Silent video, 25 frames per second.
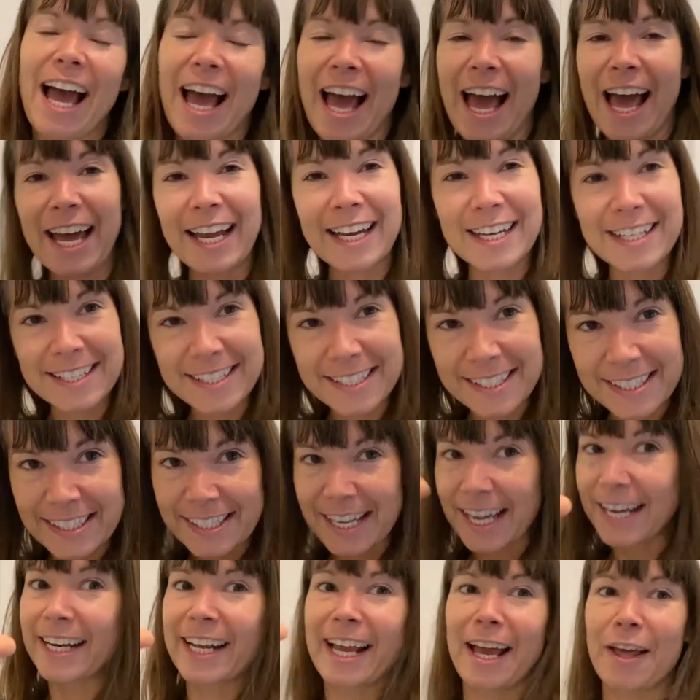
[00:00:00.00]
and
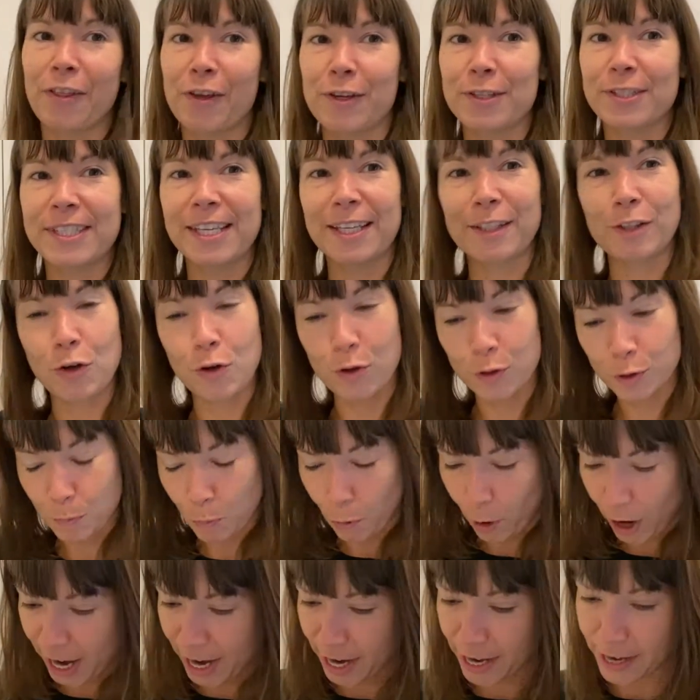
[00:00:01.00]
sending out those signals,
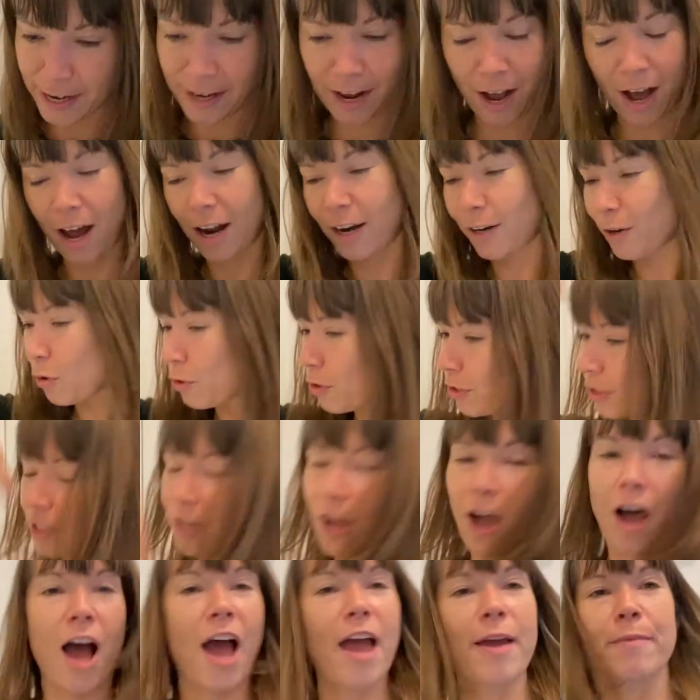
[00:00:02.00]
brain, gut, all the
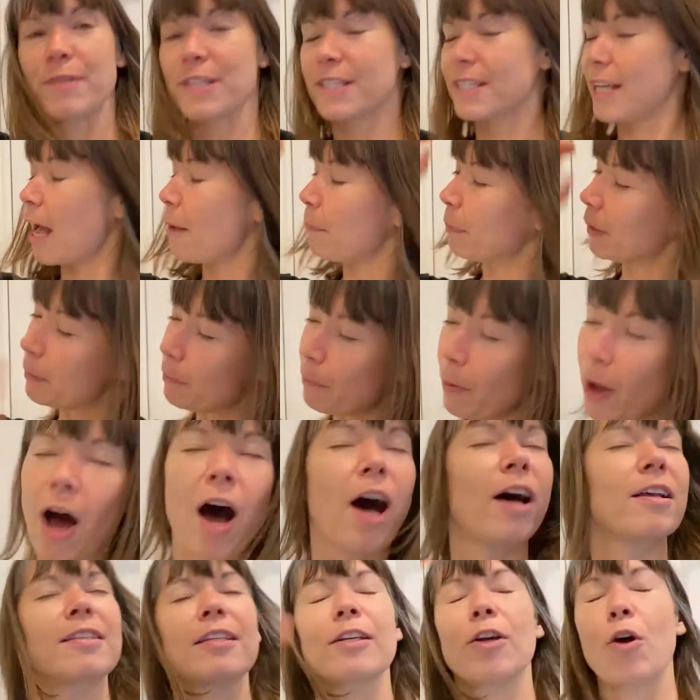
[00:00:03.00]
time, just happily
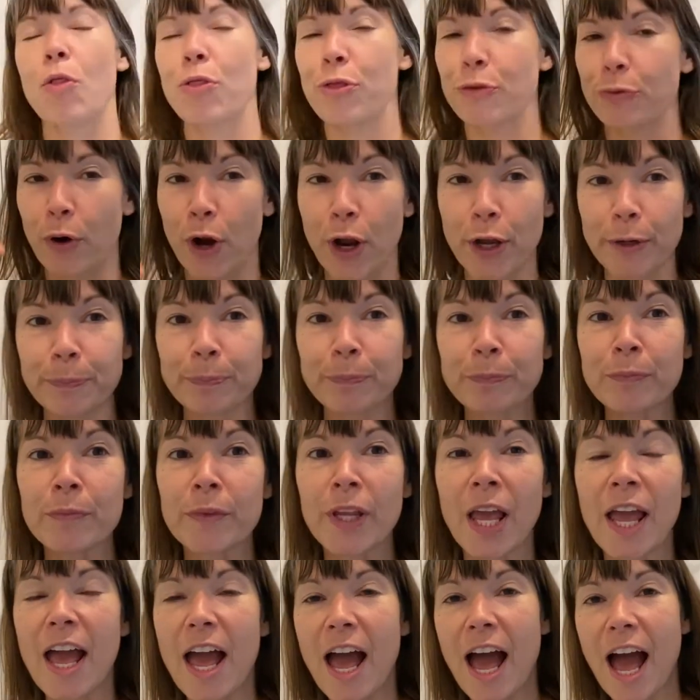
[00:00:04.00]
passing on through.
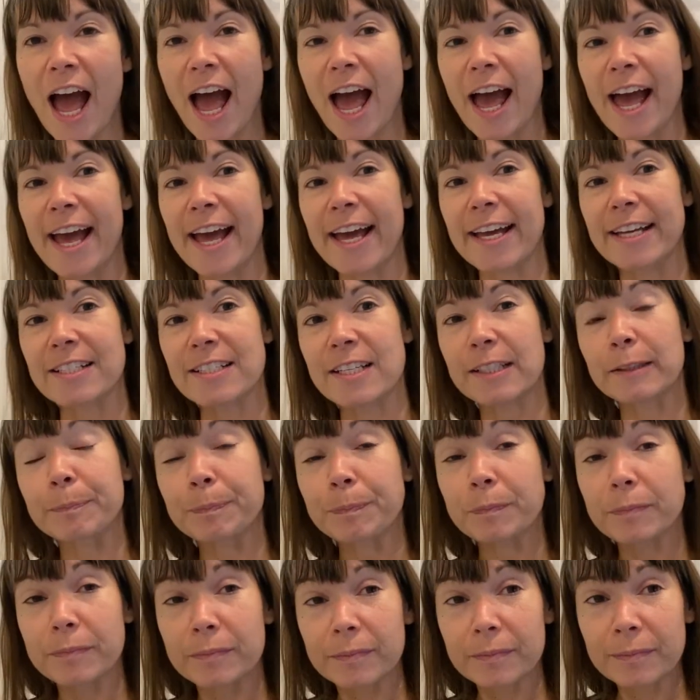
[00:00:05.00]
And
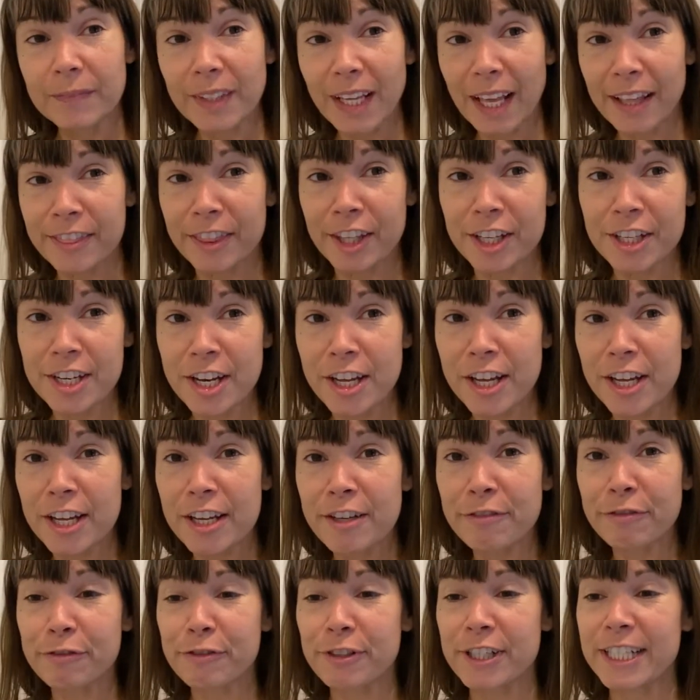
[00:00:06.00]
the
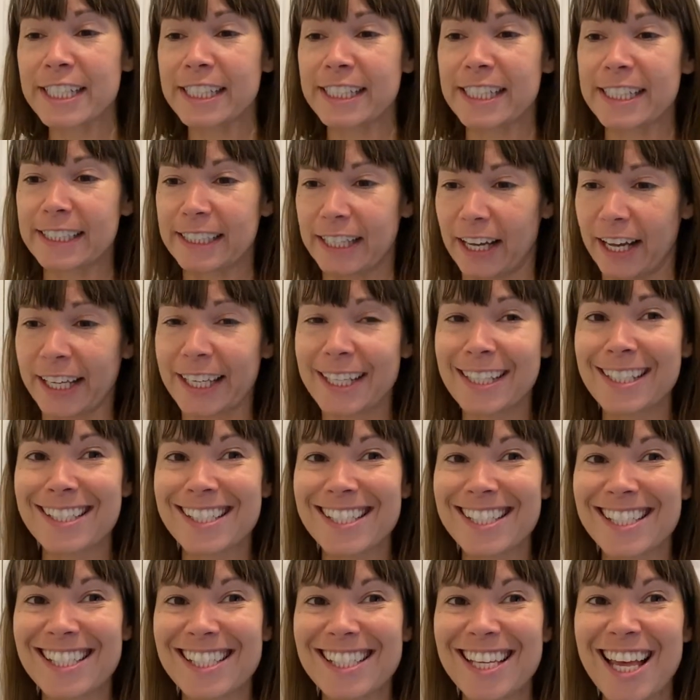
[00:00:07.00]
nerve really
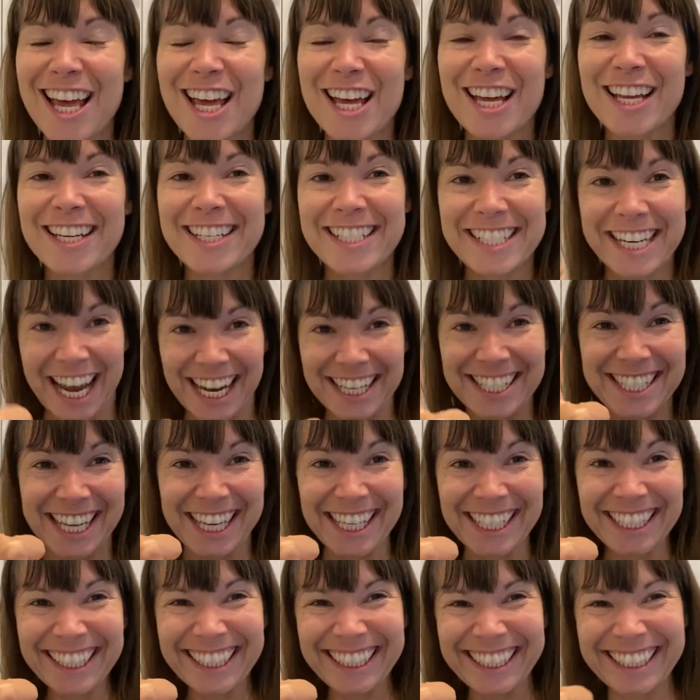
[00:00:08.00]
likes
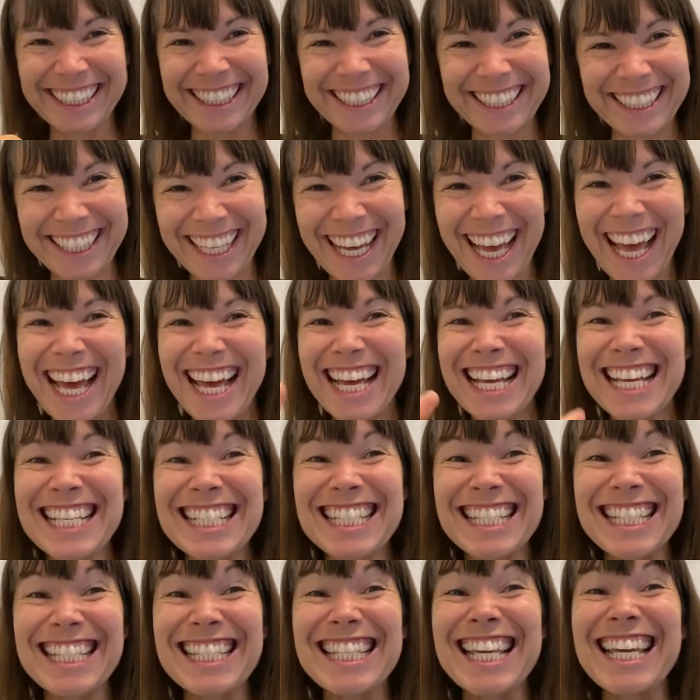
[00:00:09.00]
chatting
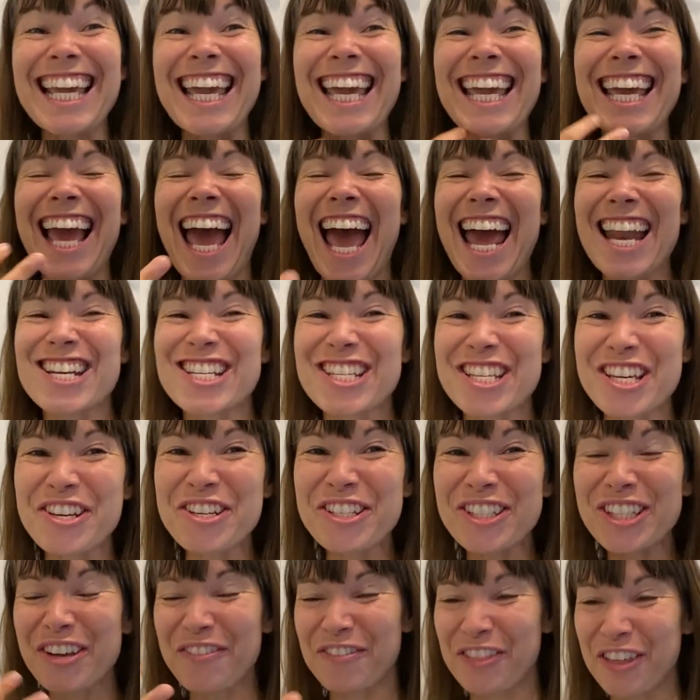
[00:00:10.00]
and singing and
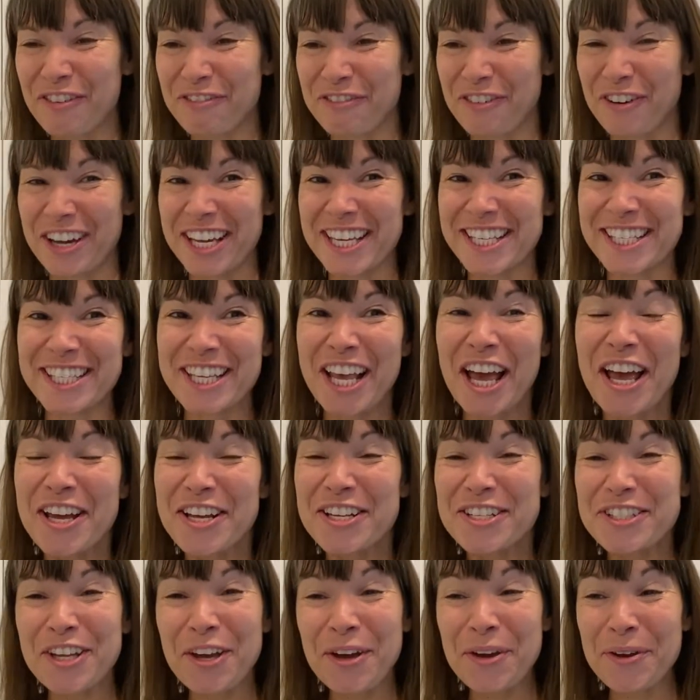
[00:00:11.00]
use of the voice.
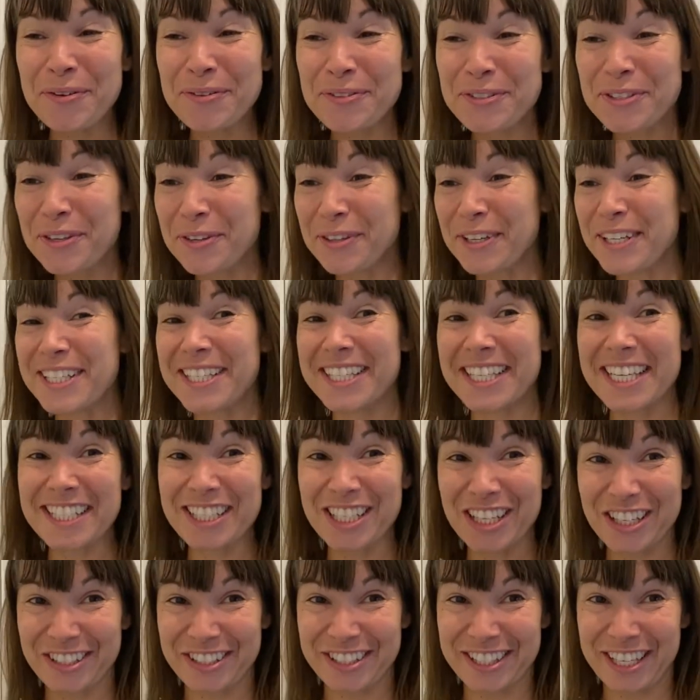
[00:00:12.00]
So you could sing
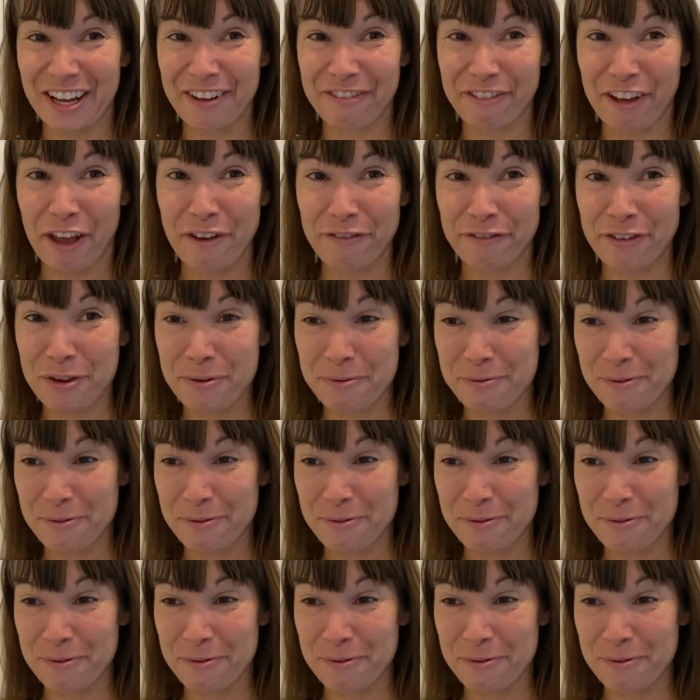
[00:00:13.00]
to yourself if you